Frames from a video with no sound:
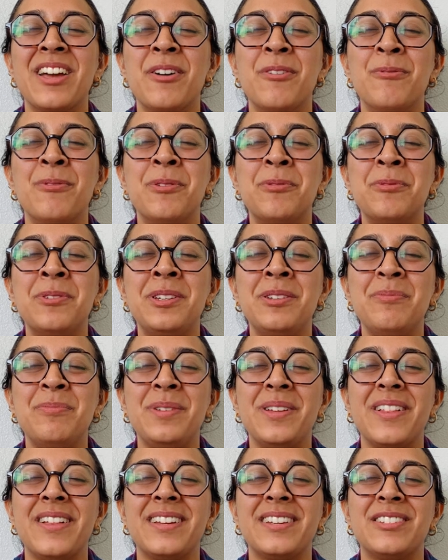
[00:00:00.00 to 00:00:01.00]
What would it
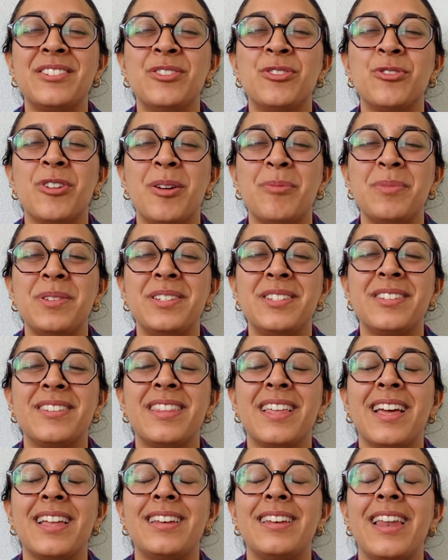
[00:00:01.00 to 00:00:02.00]
be like to drop into
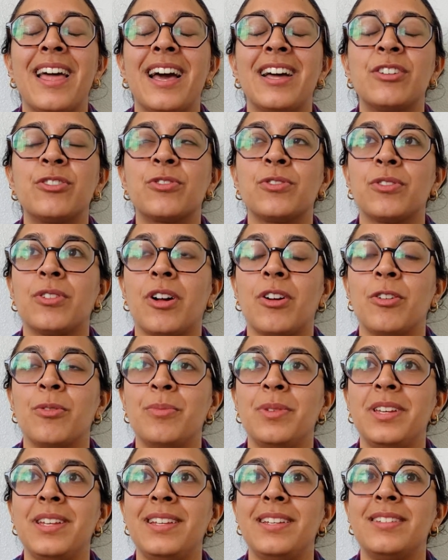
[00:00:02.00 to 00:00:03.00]
that natural
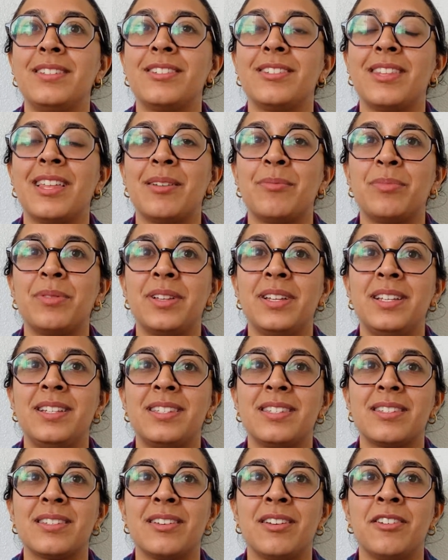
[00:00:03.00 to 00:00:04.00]
harmony, to that
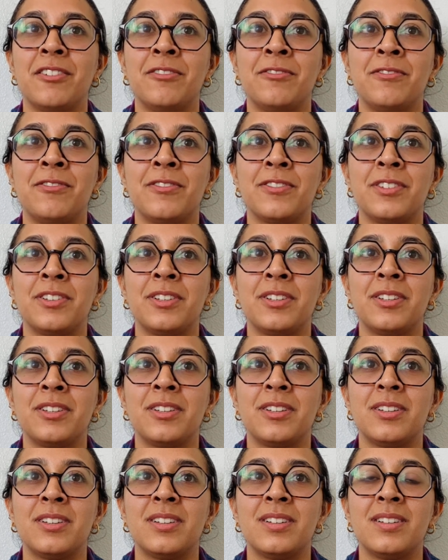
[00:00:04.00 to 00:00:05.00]
place of,
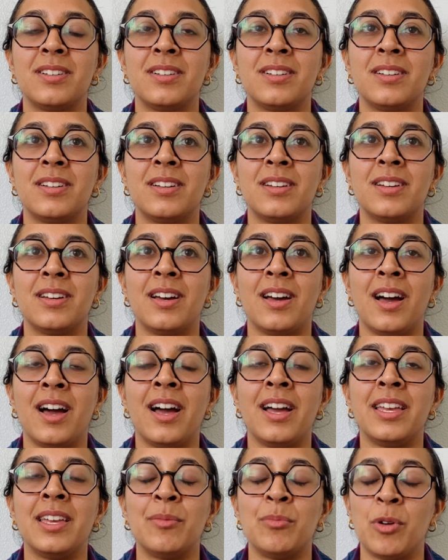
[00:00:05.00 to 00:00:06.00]

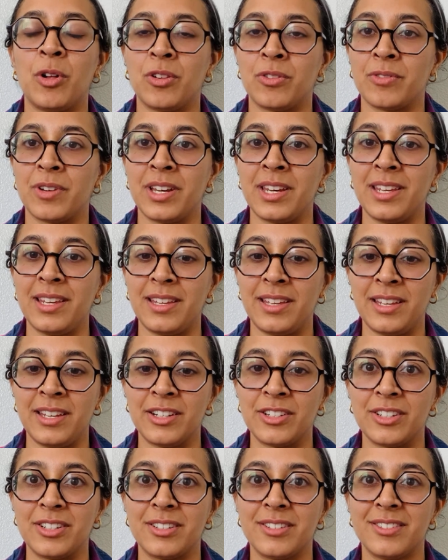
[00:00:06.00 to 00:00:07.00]
I am already
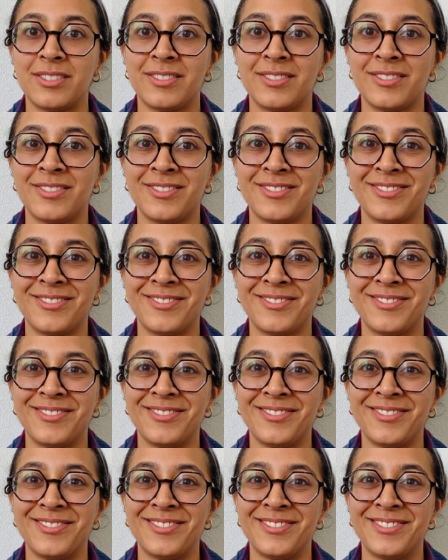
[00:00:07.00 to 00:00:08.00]
here,
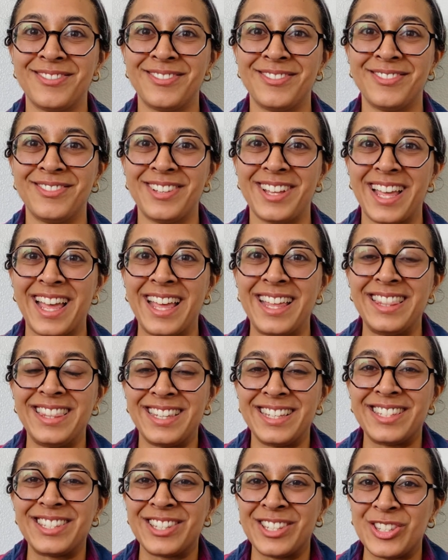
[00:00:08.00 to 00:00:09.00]
and
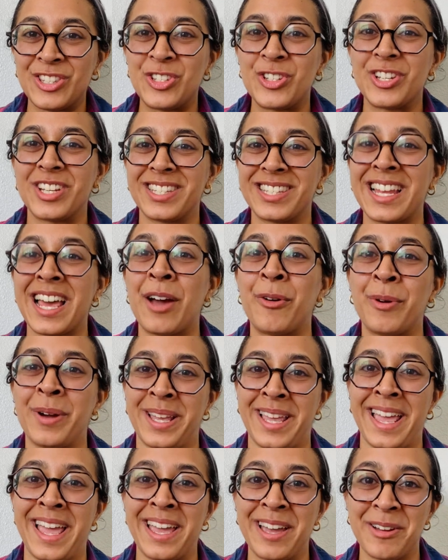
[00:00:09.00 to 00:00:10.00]
this is just how
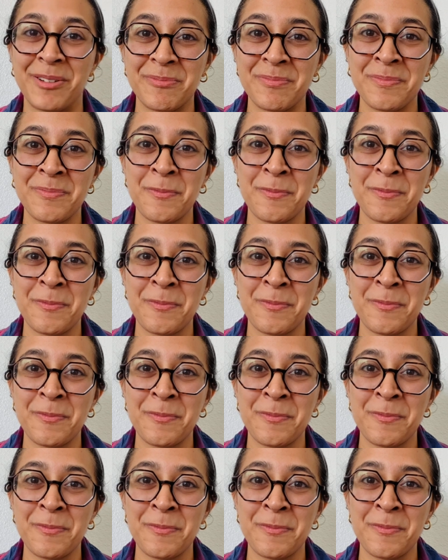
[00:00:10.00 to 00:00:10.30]
I am?